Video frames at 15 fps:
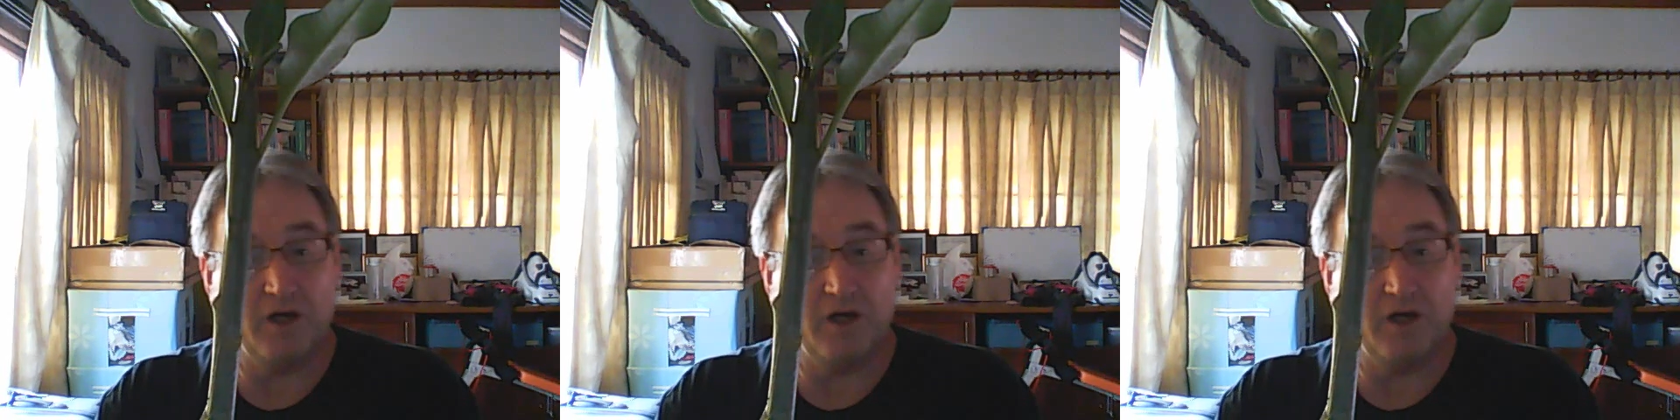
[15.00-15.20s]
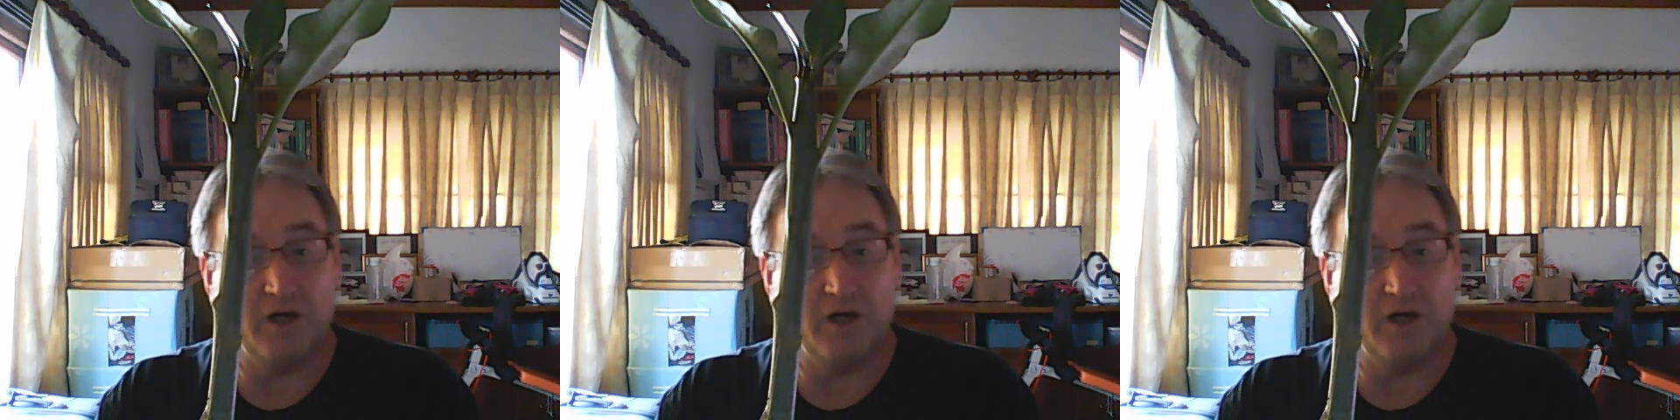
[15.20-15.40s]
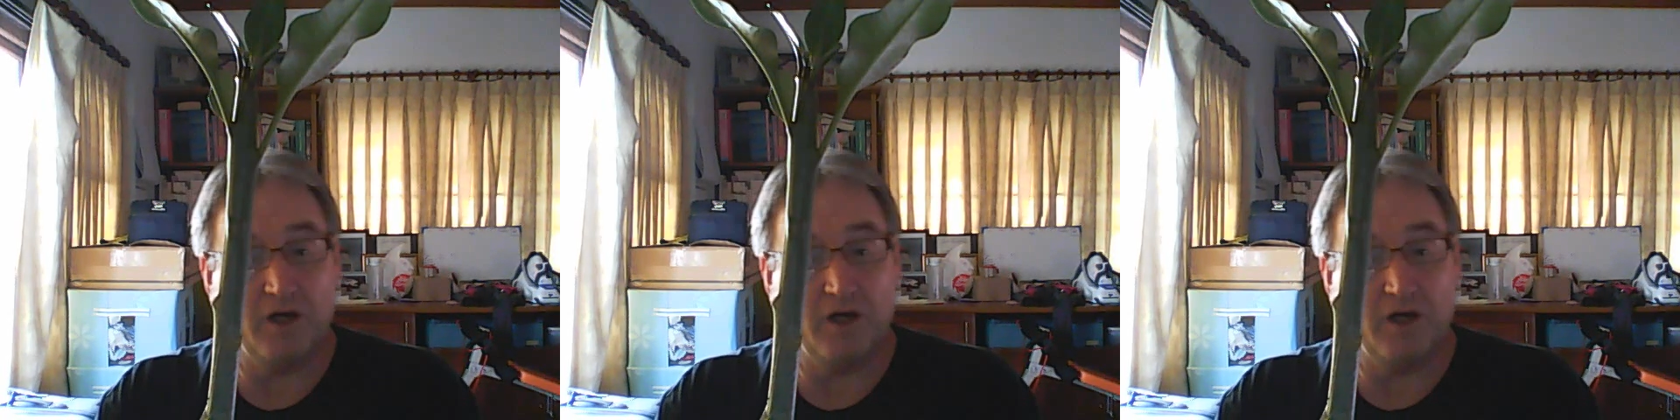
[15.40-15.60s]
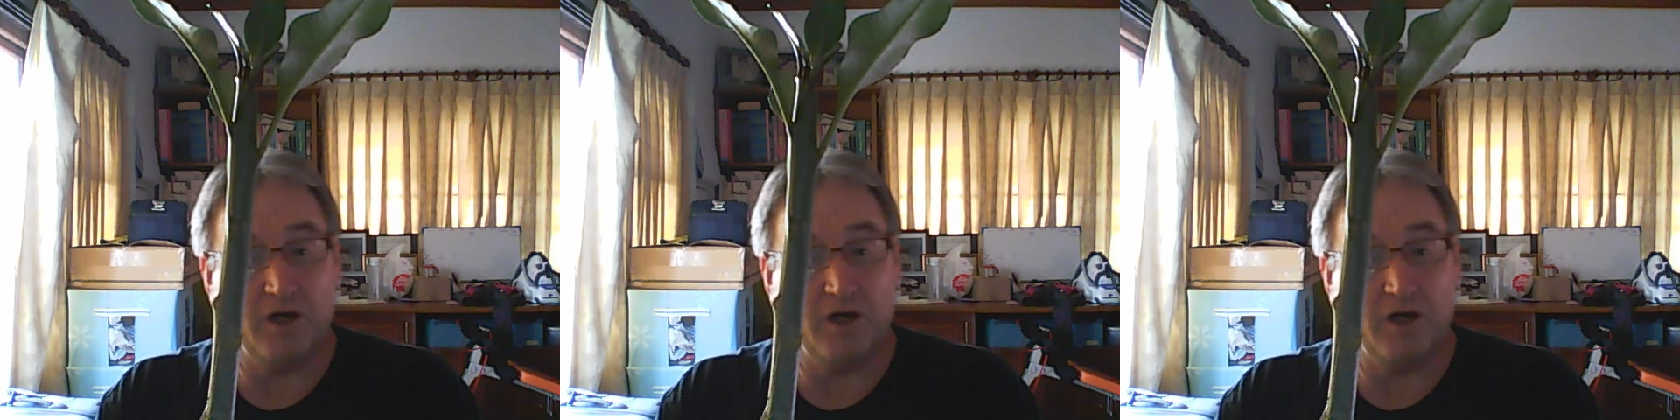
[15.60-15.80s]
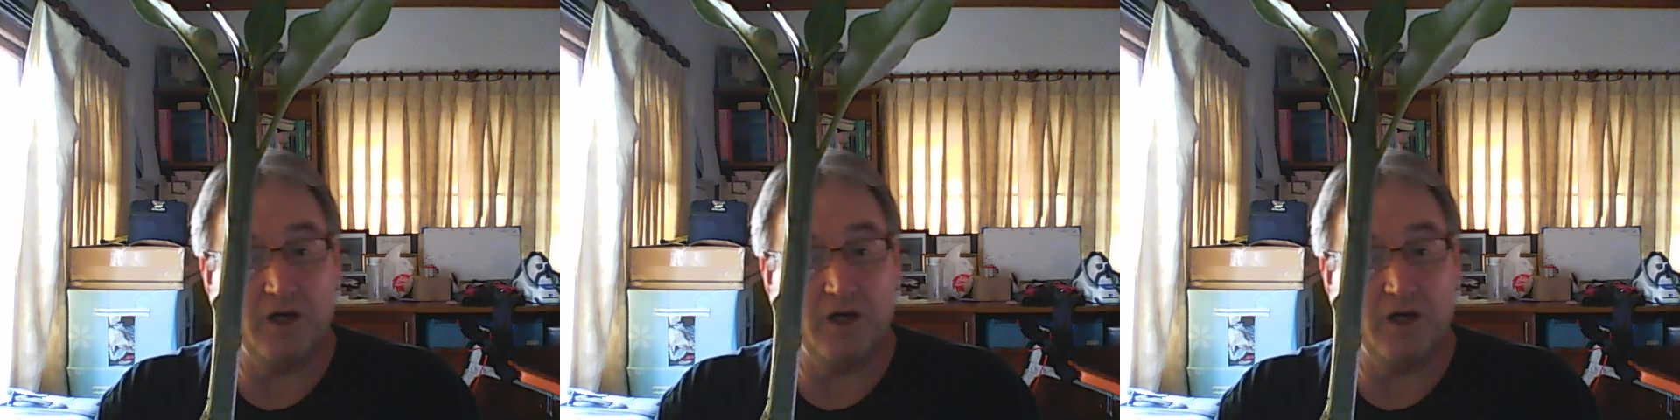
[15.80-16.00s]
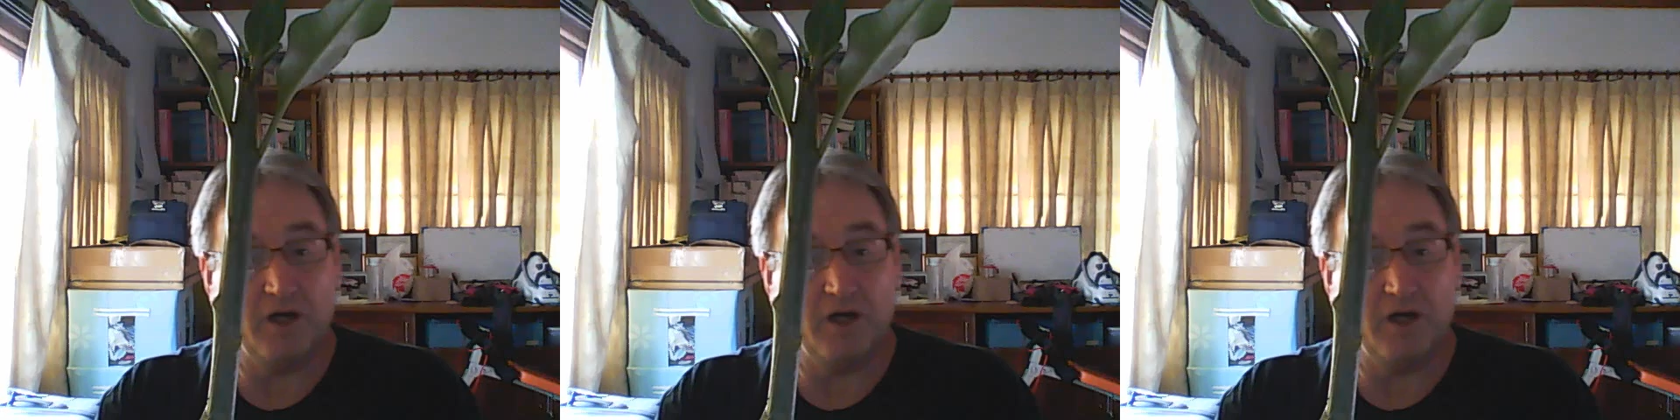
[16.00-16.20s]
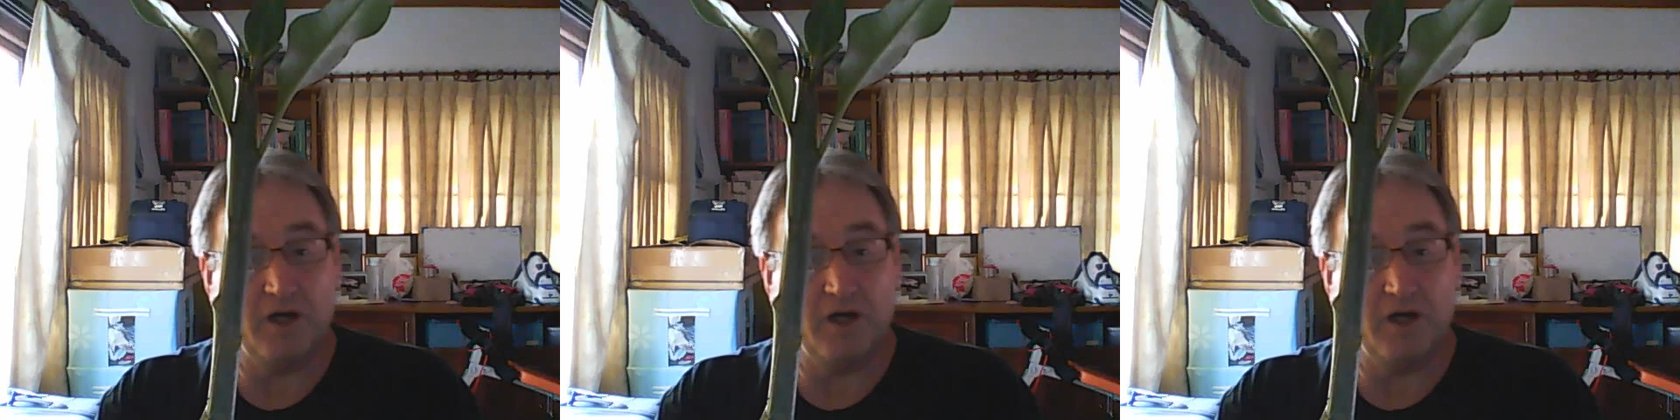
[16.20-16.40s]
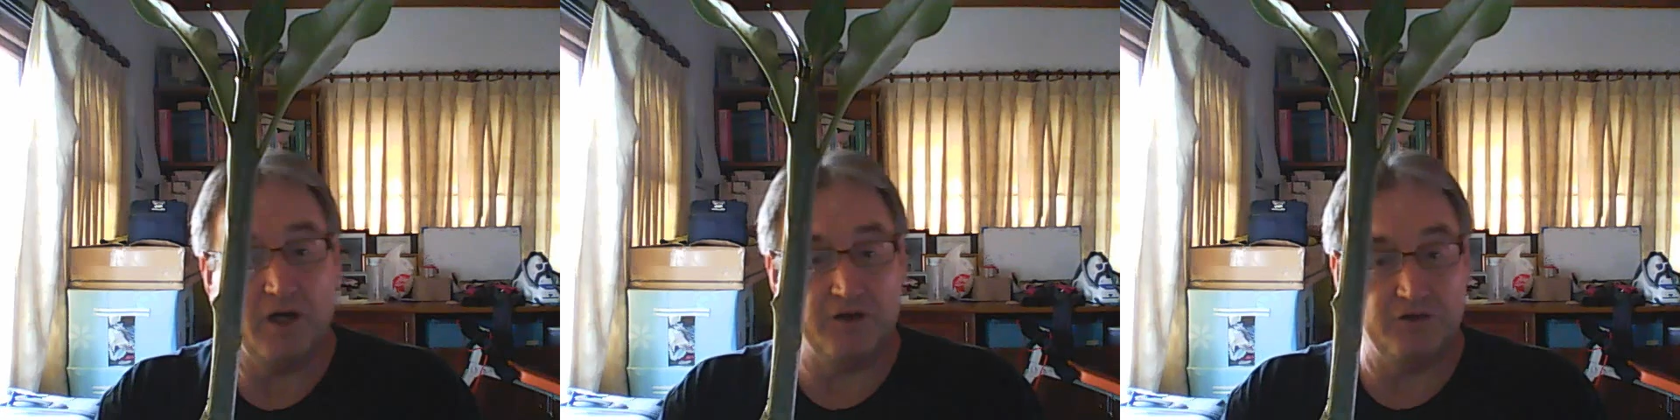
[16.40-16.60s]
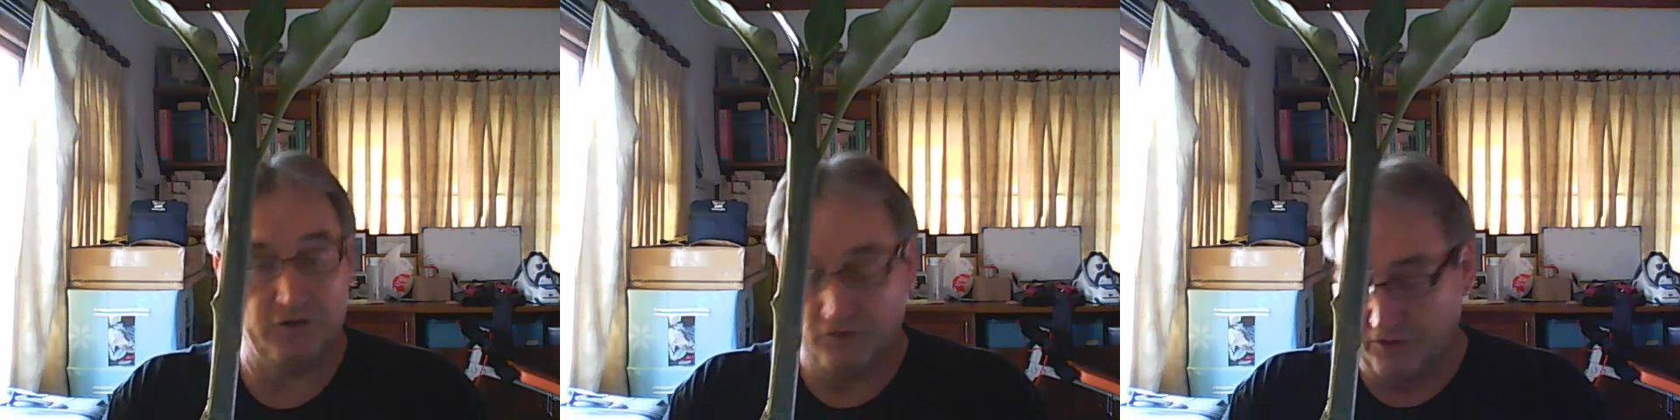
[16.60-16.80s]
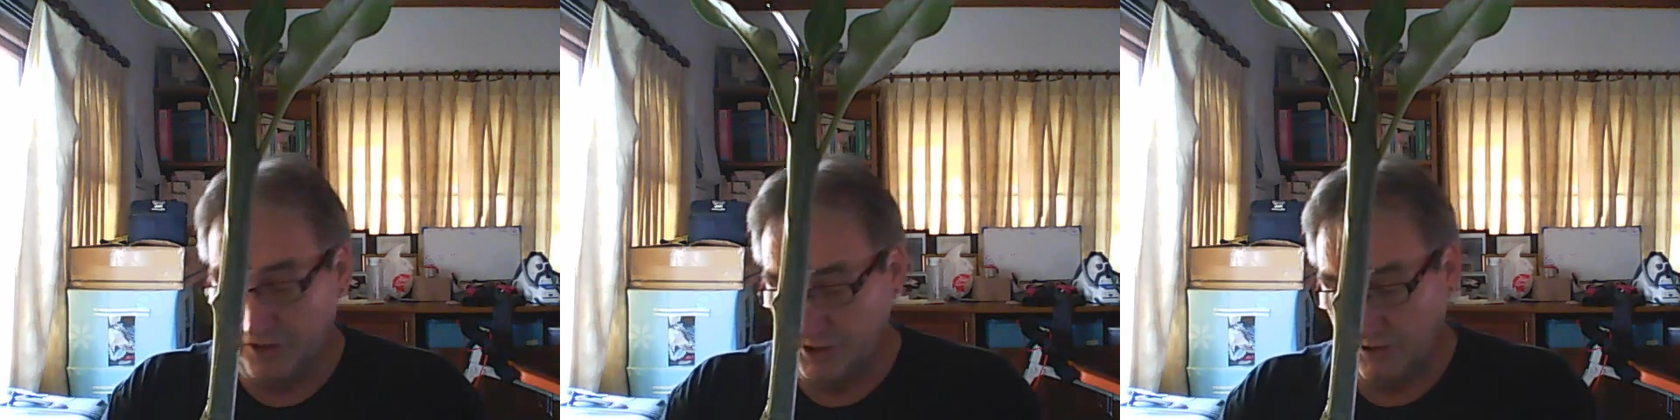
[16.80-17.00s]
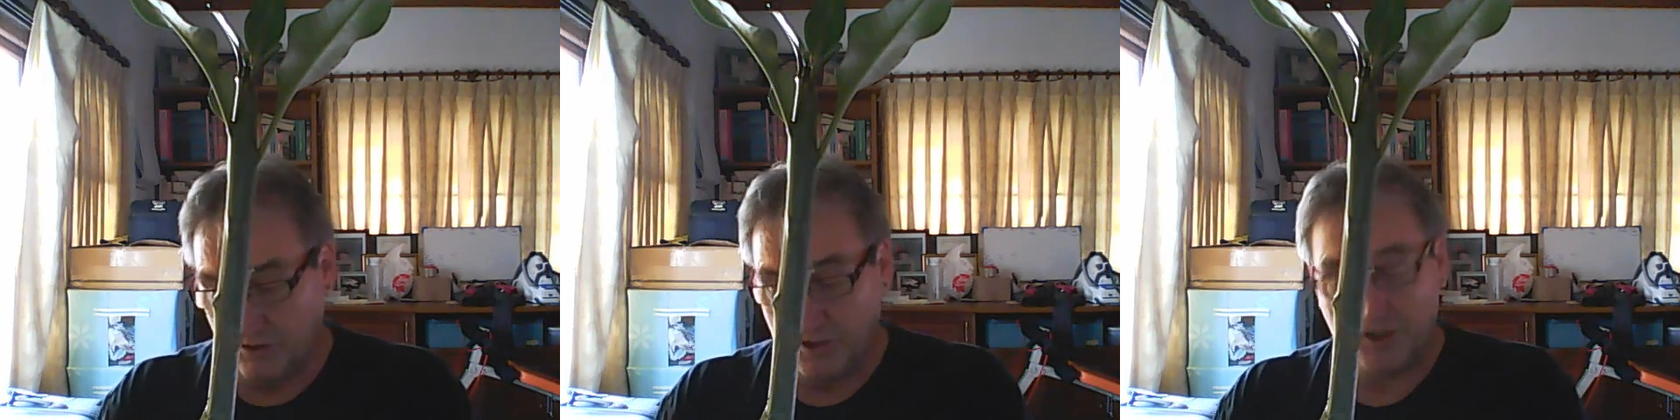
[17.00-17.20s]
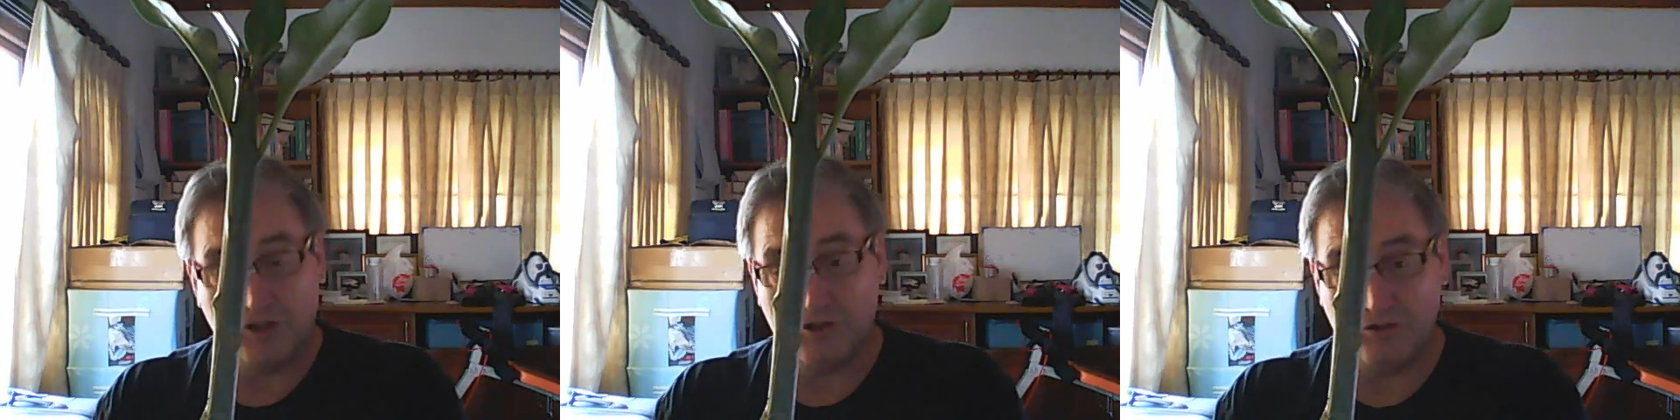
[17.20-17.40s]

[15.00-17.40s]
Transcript: Now, if I'm going to do these, I either use